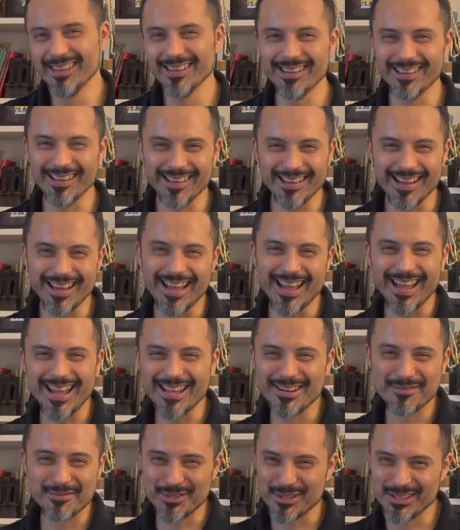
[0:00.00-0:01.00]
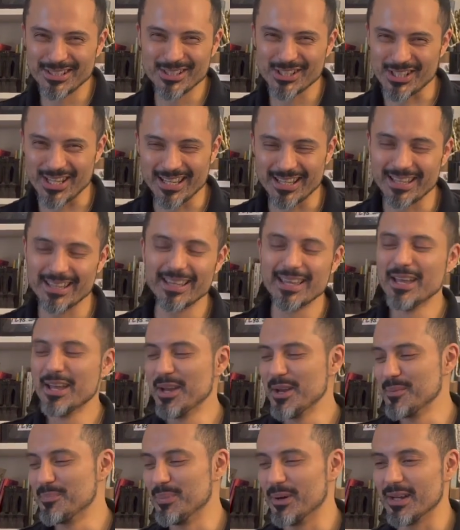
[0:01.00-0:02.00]
and really shaky,
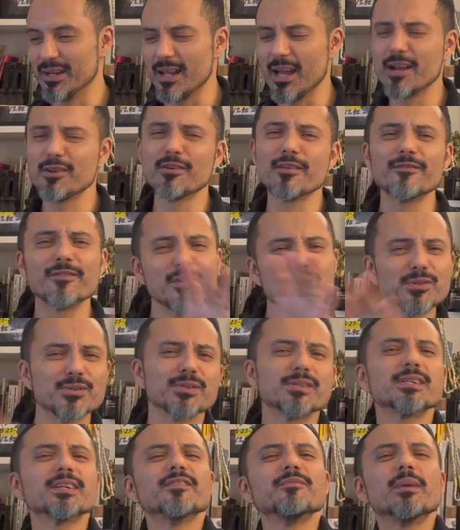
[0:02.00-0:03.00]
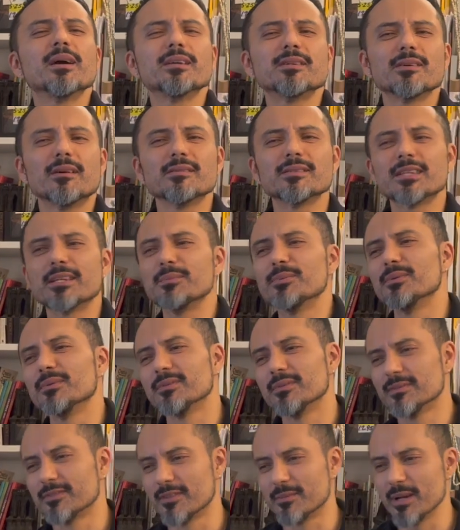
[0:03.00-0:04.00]
but I refuse to give my adult table
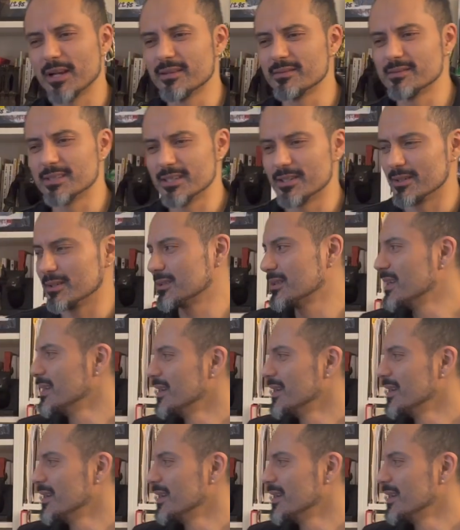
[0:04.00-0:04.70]
for my dinner.